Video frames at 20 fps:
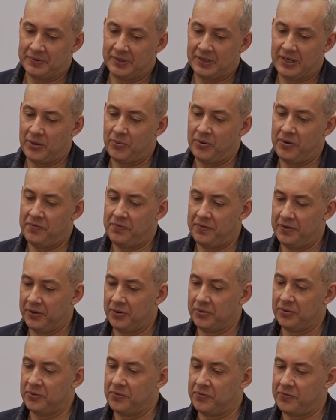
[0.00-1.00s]
how I
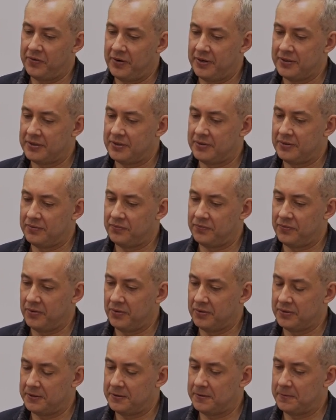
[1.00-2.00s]
think, you know, first
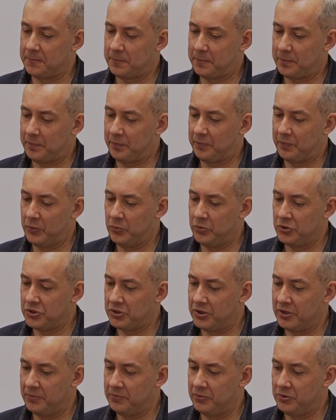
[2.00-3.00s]
thoughts
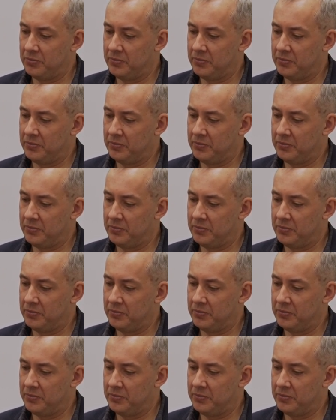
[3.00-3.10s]
which come